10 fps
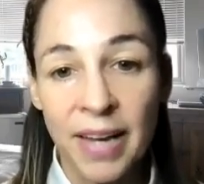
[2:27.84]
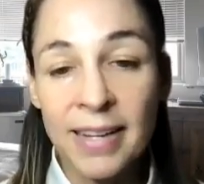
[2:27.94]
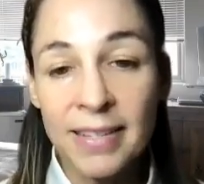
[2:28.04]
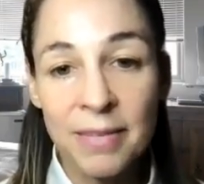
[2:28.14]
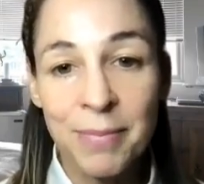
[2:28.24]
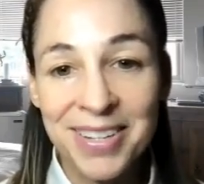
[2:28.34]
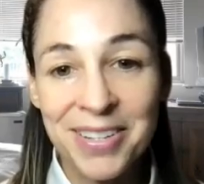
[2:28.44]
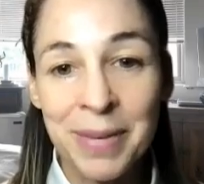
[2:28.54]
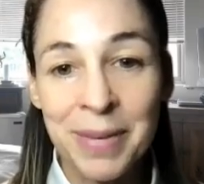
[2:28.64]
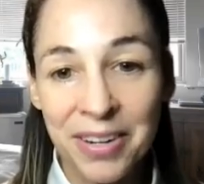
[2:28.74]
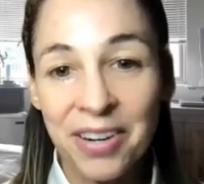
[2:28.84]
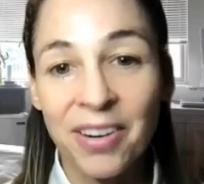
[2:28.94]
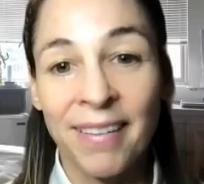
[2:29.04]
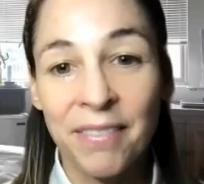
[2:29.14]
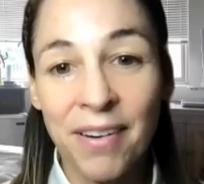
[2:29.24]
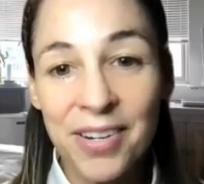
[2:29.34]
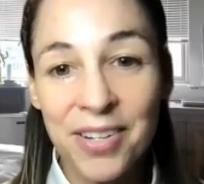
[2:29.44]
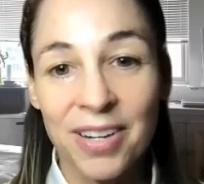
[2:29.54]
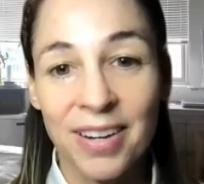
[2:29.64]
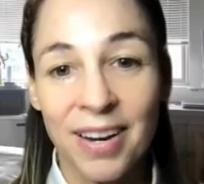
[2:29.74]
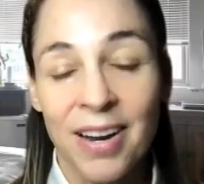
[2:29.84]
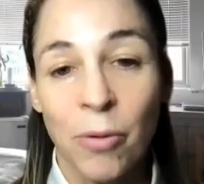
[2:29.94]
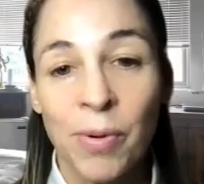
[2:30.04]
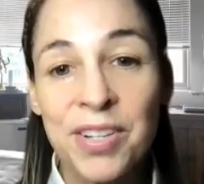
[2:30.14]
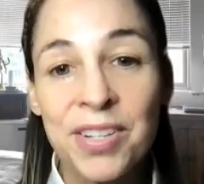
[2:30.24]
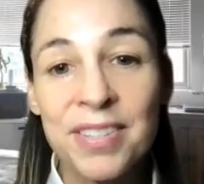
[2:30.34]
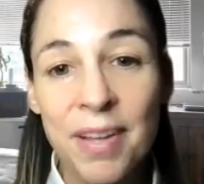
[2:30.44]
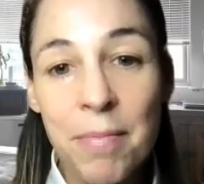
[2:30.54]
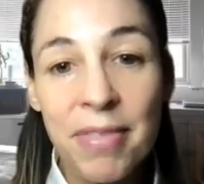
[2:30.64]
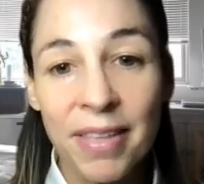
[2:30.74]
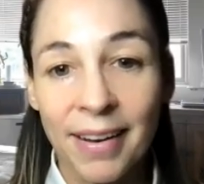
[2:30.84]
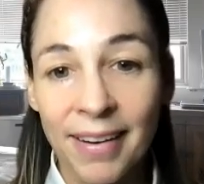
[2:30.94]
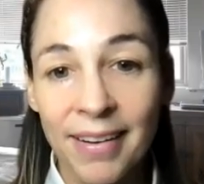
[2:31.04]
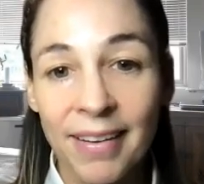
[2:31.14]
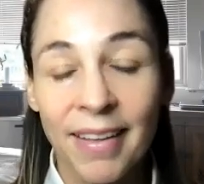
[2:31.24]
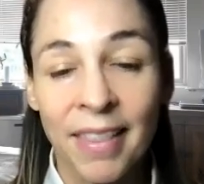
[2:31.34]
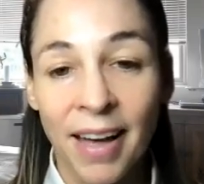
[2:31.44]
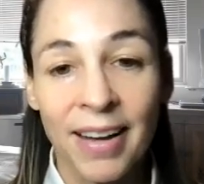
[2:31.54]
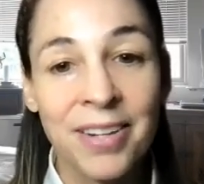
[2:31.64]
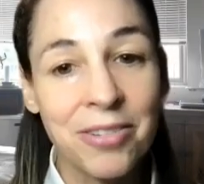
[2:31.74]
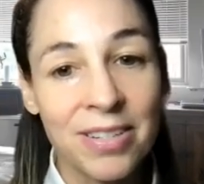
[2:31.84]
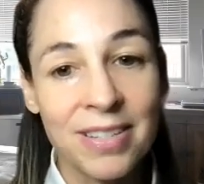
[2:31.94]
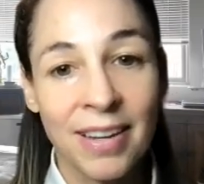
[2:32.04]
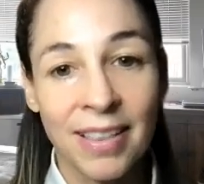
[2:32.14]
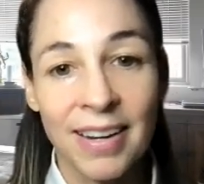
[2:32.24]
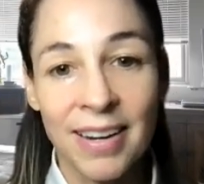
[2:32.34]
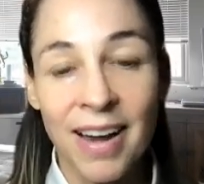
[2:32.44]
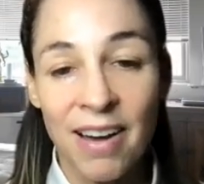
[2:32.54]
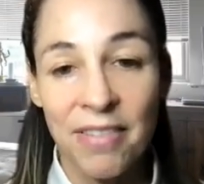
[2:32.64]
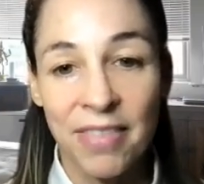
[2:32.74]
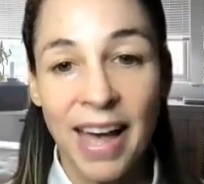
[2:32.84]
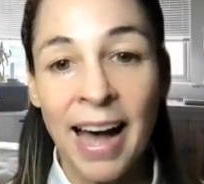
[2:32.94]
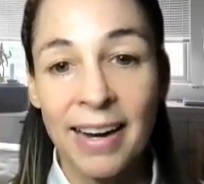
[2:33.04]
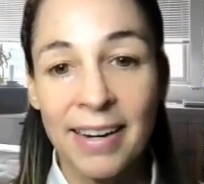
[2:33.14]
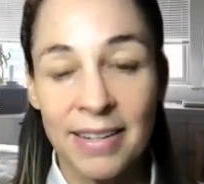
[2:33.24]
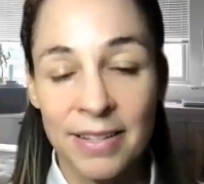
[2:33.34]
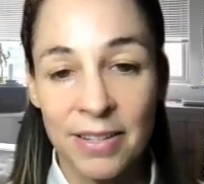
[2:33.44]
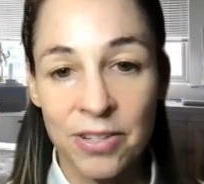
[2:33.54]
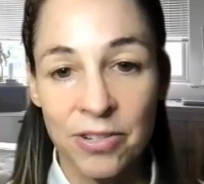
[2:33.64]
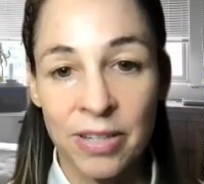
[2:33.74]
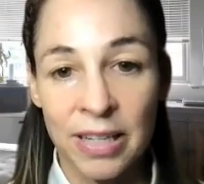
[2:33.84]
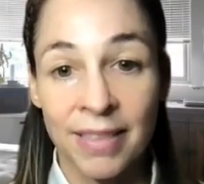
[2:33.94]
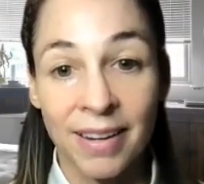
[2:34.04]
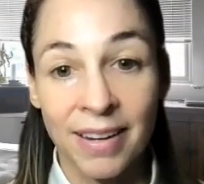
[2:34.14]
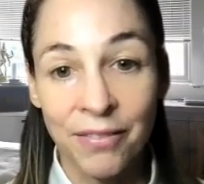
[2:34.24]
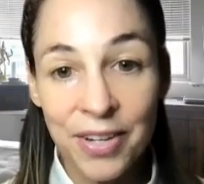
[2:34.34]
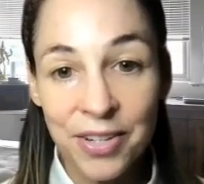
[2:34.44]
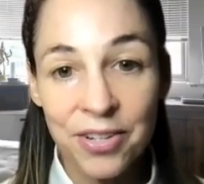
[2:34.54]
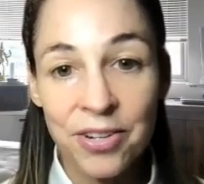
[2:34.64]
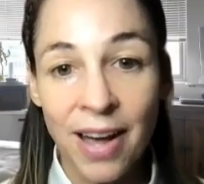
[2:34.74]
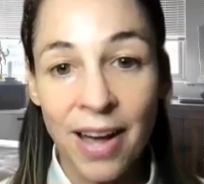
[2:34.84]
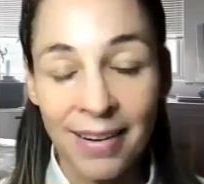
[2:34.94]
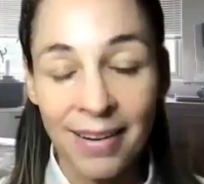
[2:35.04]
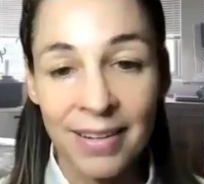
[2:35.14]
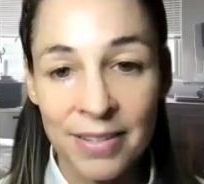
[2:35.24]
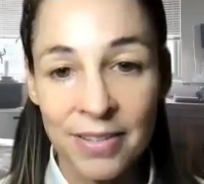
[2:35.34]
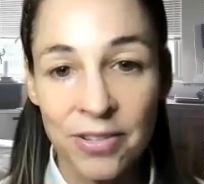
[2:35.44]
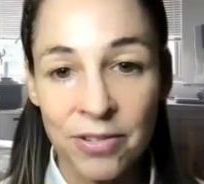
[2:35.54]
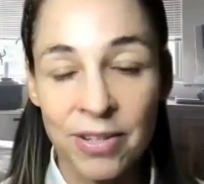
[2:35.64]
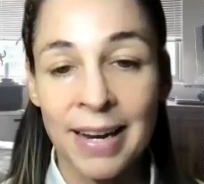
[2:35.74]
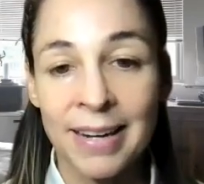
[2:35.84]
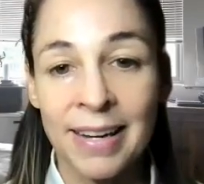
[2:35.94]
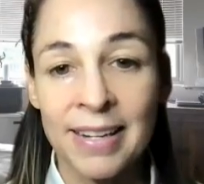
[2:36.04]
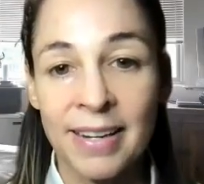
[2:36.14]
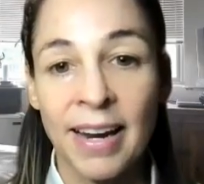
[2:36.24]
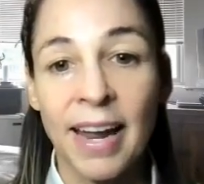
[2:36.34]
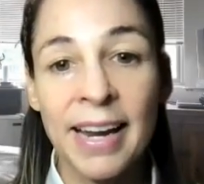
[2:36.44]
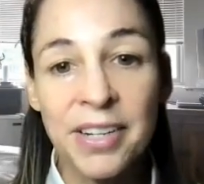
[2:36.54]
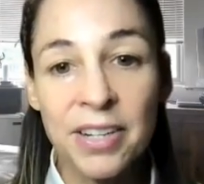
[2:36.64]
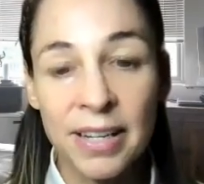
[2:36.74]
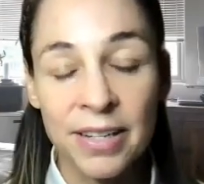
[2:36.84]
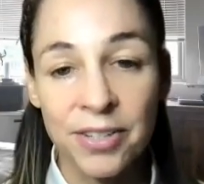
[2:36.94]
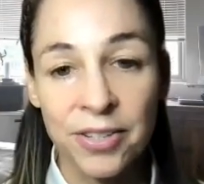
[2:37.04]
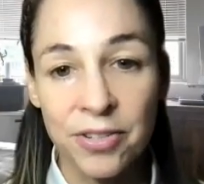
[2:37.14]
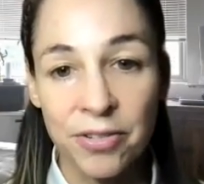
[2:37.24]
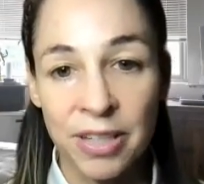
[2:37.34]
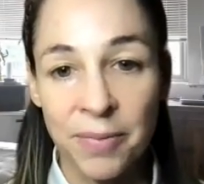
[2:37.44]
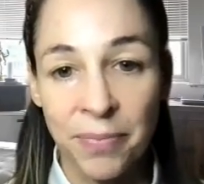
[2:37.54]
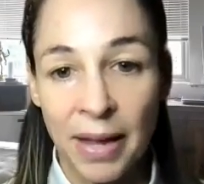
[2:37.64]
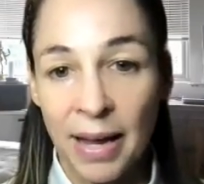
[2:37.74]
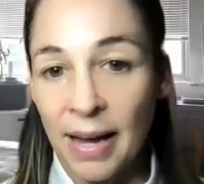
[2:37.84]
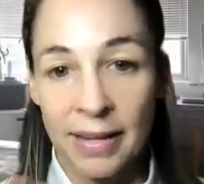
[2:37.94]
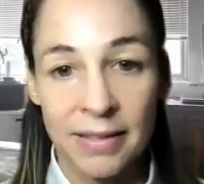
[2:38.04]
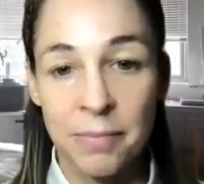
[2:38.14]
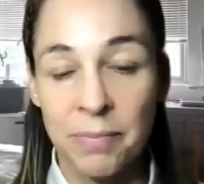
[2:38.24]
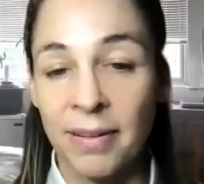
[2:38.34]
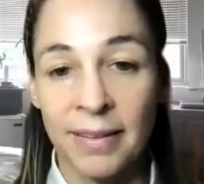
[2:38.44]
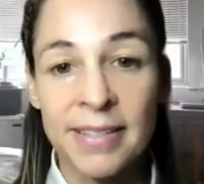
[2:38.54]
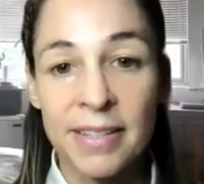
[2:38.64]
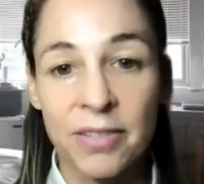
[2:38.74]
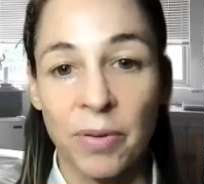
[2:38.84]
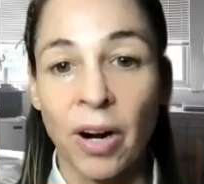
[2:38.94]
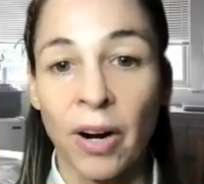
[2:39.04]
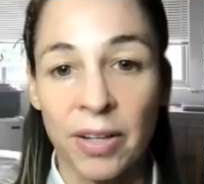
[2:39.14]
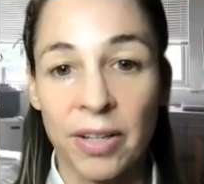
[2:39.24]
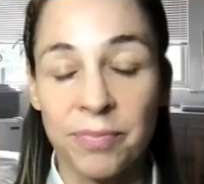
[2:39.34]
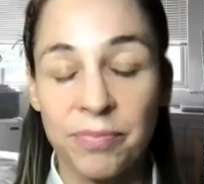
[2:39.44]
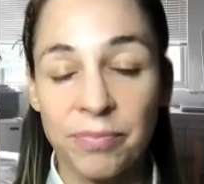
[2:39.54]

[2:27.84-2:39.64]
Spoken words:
acid mantle barrier and function, which is something that, interestingly enough, the acne industry, the conventional acne industry, and anti-aging industry has completely disregarded.